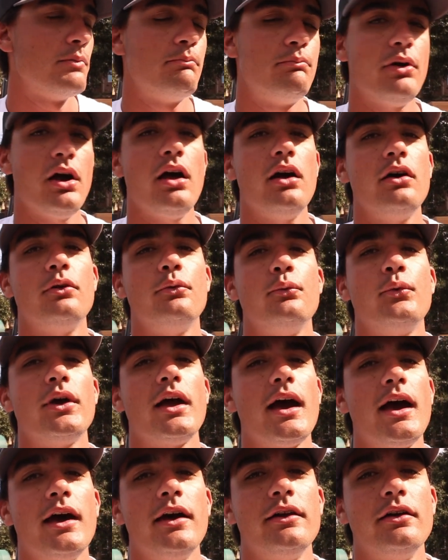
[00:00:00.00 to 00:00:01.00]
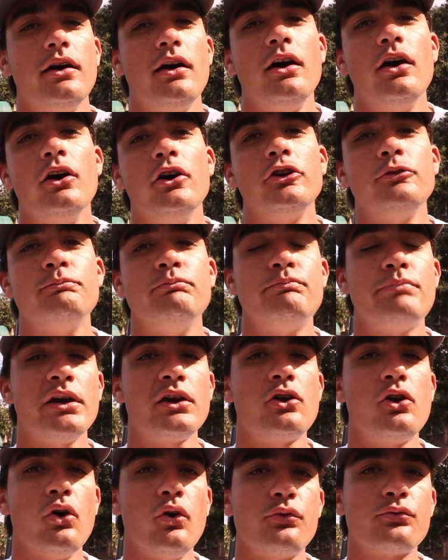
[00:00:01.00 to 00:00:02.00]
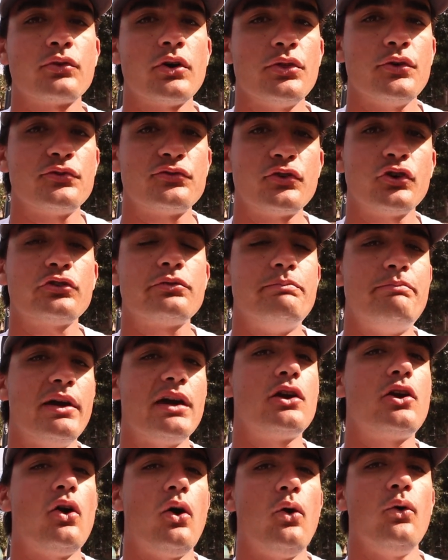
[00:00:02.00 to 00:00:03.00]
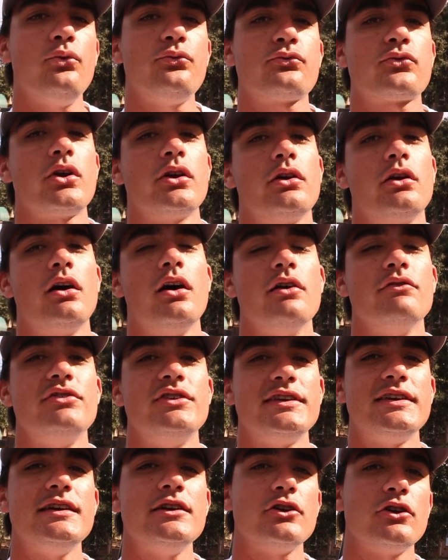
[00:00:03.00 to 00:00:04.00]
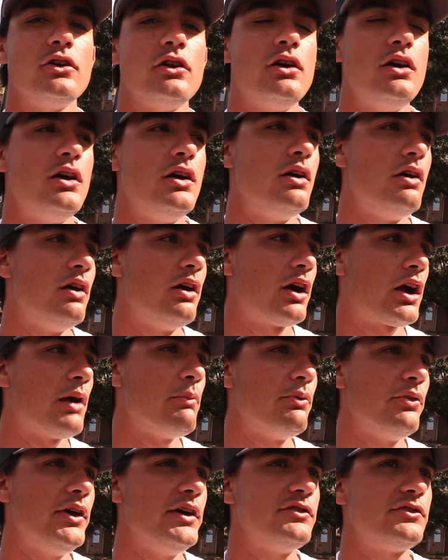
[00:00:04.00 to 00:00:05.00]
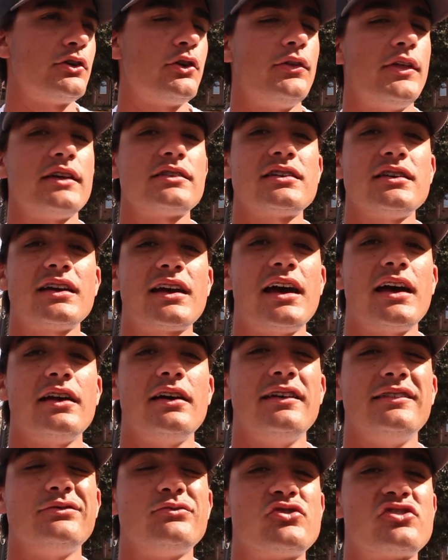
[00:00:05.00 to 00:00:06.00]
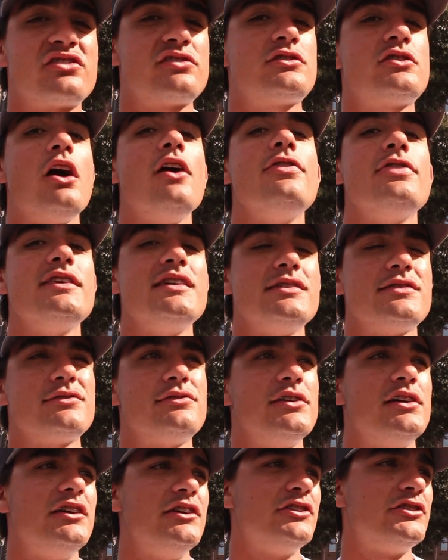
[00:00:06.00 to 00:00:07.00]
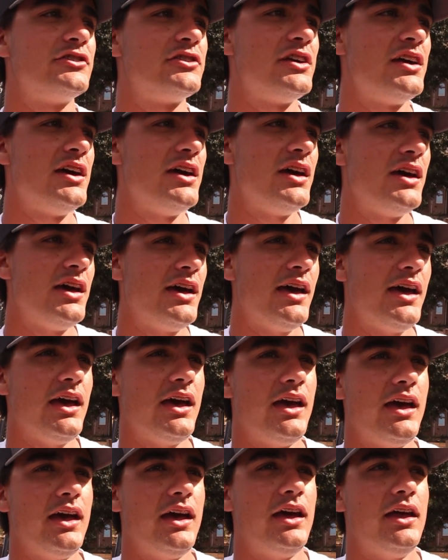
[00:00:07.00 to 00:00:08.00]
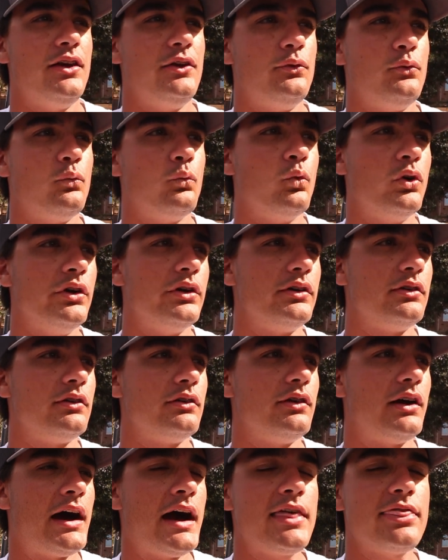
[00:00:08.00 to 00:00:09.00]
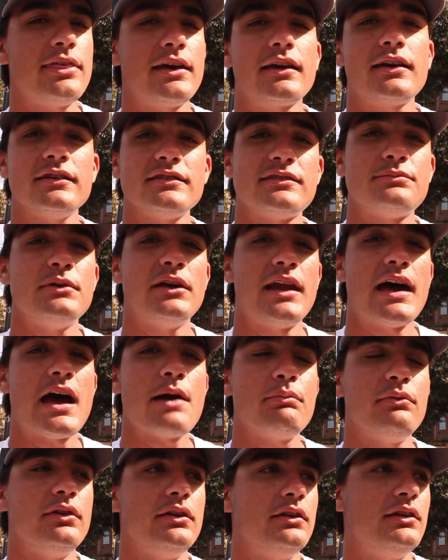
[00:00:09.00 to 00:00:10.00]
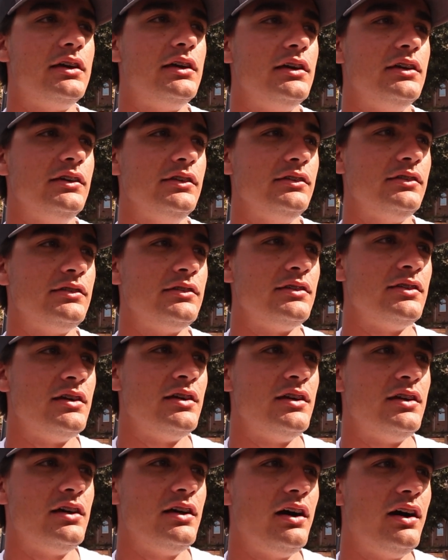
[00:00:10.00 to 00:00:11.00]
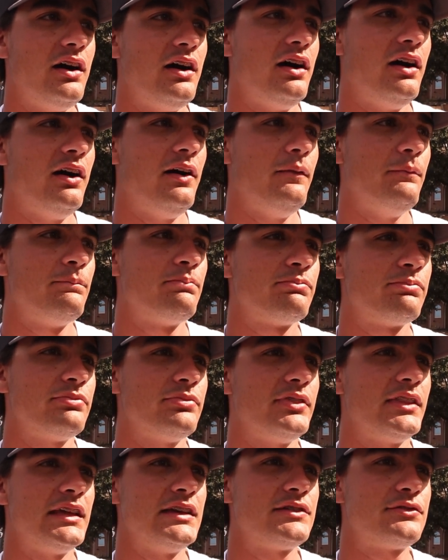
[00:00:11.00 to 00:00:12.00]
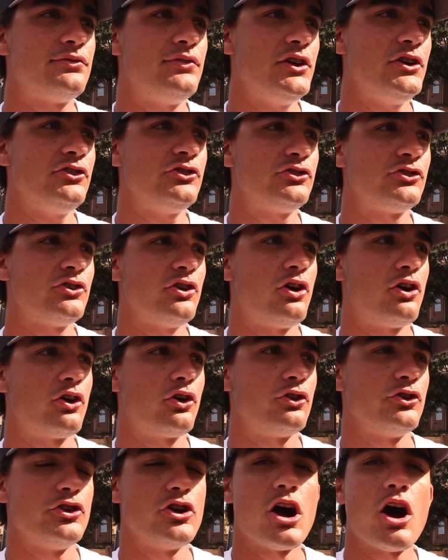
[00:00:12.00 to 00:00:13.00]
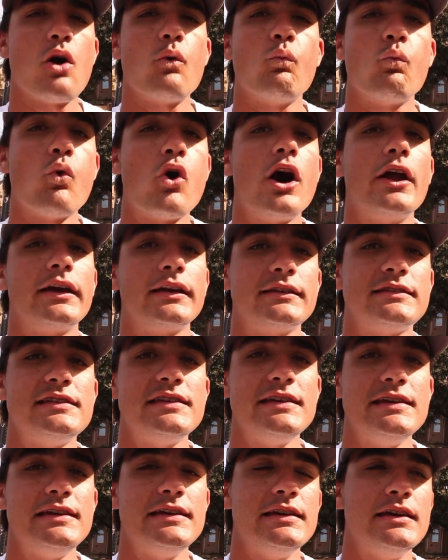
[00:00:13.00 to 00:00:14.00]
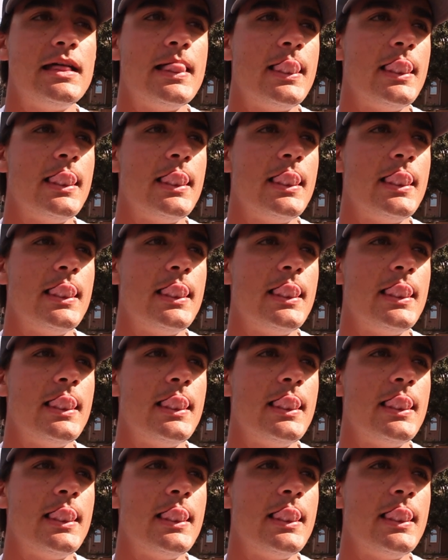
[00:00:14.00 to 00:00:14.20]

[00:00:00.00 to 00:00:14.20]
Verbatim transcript: But we had a big cold front, the first big cold front of the year a couple days ago, and that's going to kind of stun these fish. And what I think has been happening is uh, these fish are not wanting to eat.